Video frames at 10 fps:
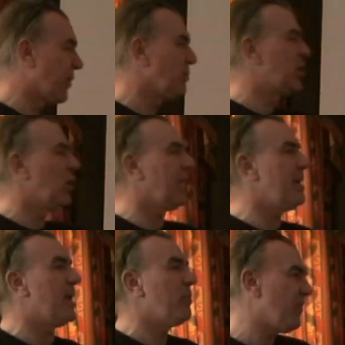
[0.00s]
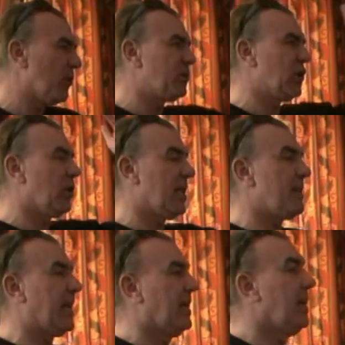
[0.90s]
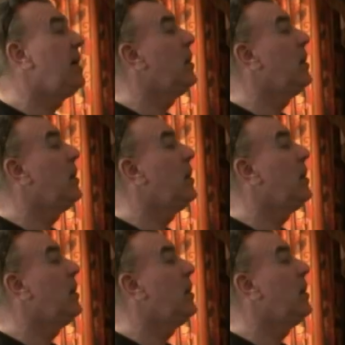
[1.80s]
we've upped your limit, we've upped your limit.